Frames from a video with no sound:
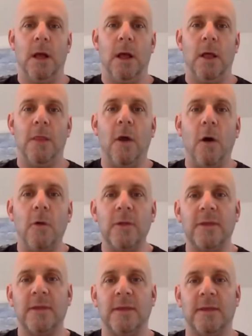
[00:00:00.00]
The only
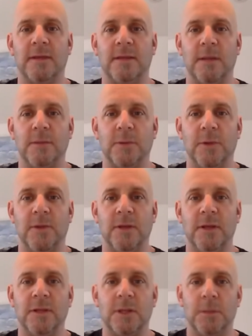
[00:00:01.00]
thing this helps with
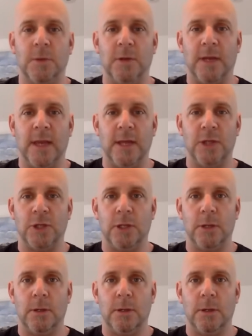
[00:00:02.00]
is communication.